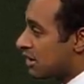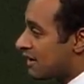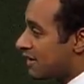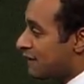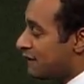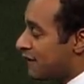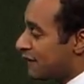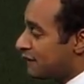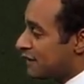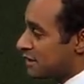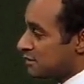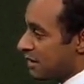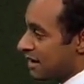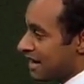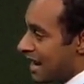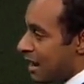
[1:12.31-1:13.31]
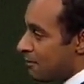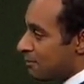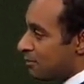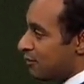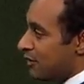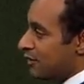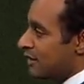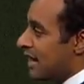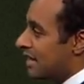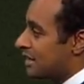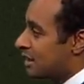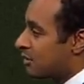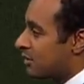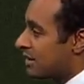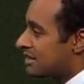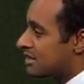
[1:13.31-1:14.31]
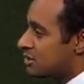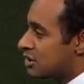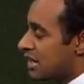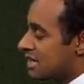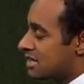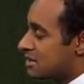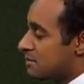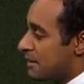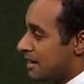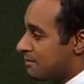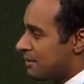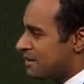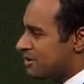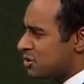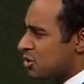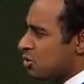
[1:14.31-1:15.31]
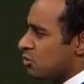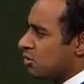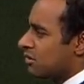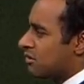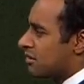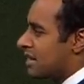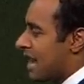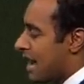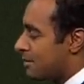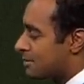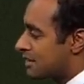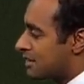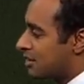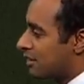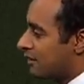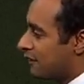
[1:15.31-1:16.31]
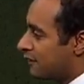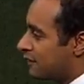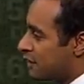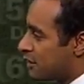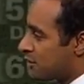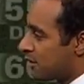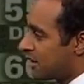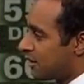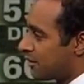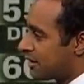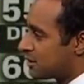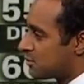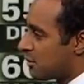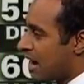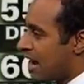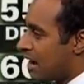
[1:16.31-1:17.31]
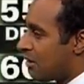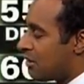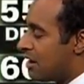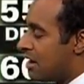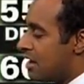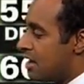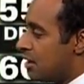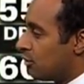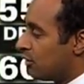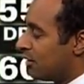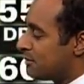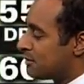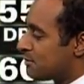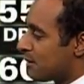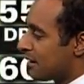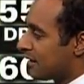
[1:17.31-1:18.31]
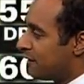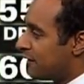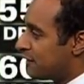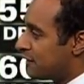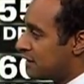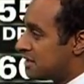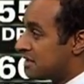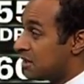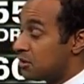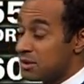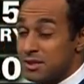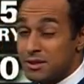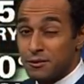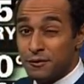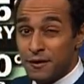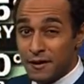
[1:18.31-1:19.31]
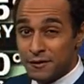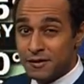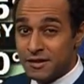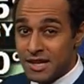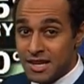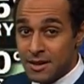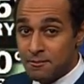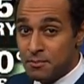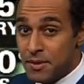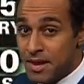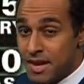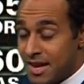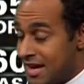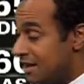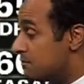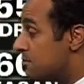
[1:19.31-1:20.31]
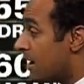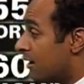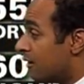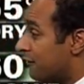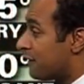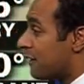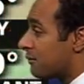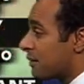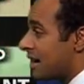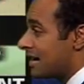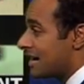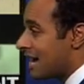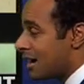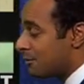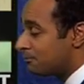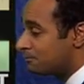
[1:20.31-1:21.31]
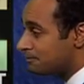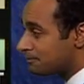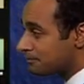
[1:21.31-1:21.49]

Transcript: are in the 50s right now, 58 degrees in Chesapeake, much cooler in Hampton. You're at 53 degrees. Wow. Williamsburg at 52. It's 50 in Melfa right now.